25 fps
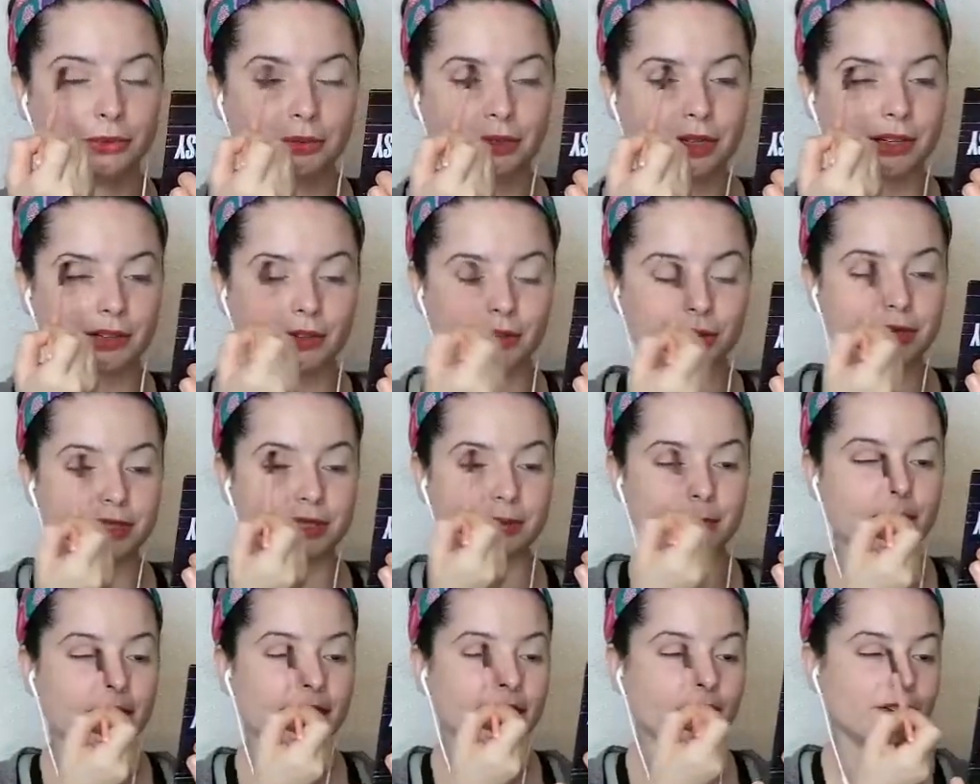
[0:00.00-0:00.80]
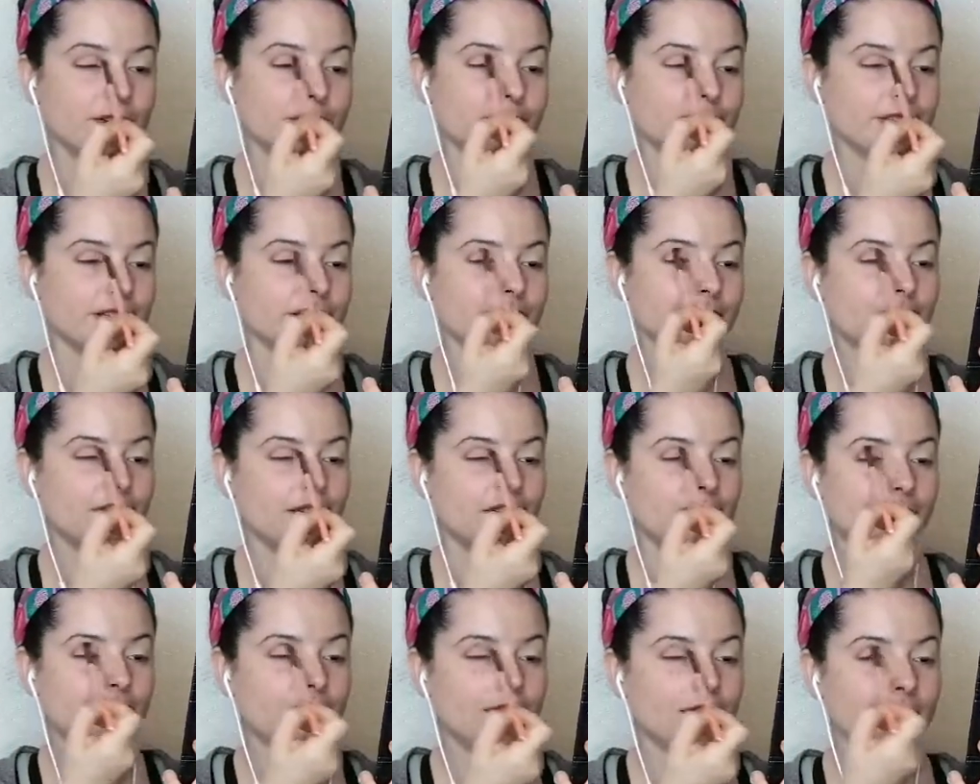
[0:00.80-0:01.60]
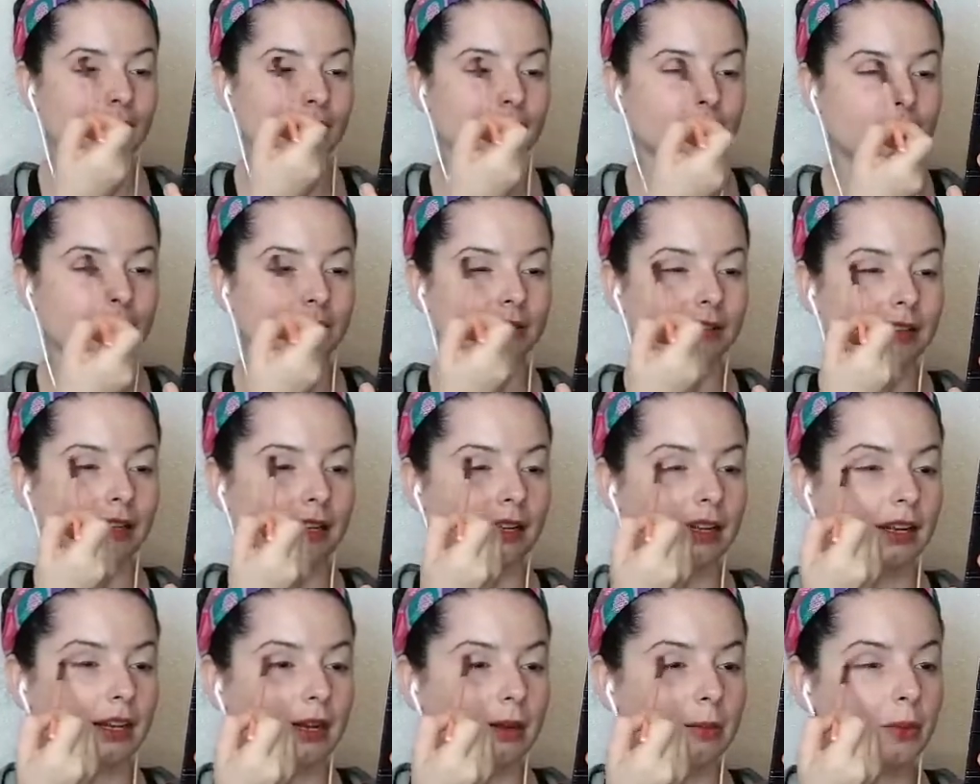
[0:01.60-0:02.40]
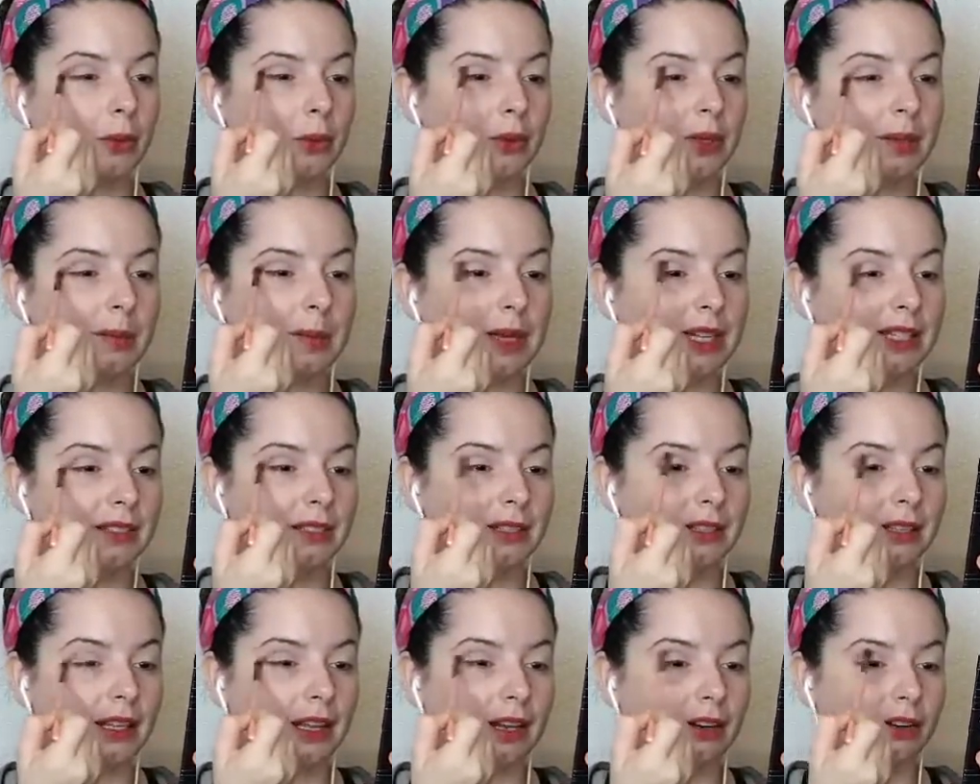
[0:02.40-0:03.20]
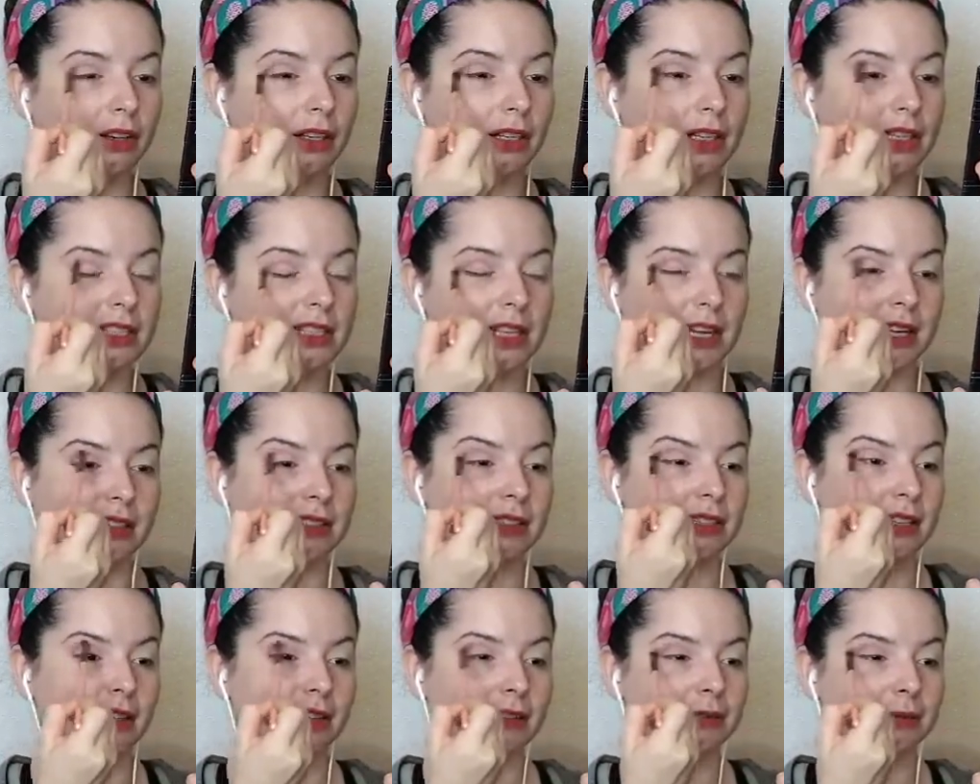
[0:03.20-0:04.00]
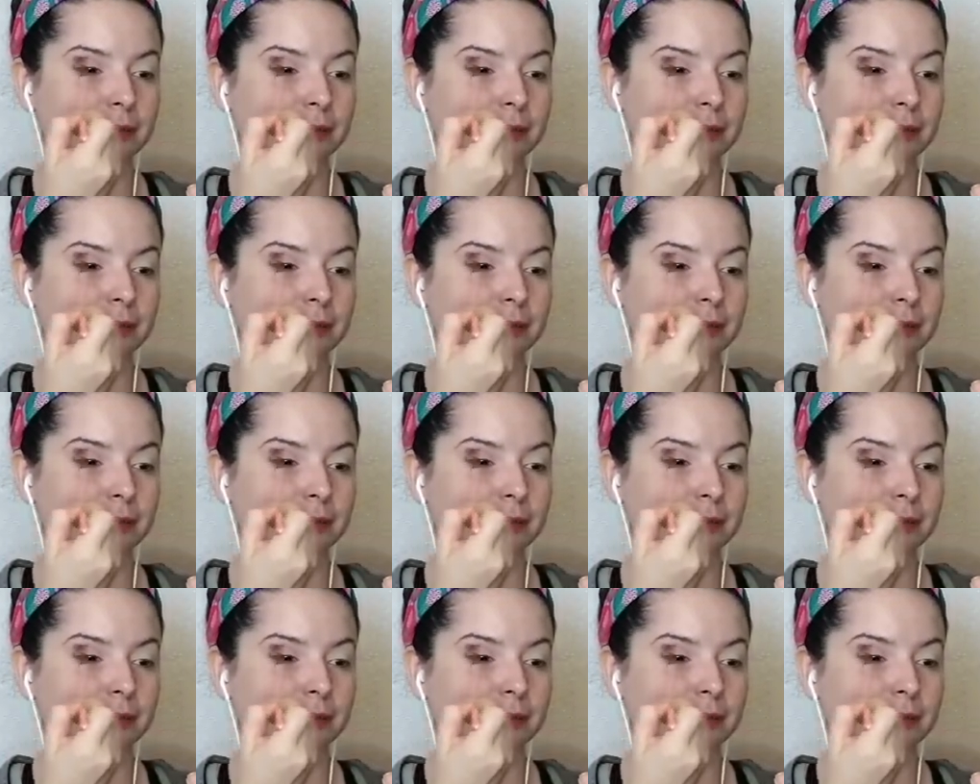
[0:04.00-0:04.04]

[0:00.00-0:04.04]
know his biography. I'm only basing that on his accent.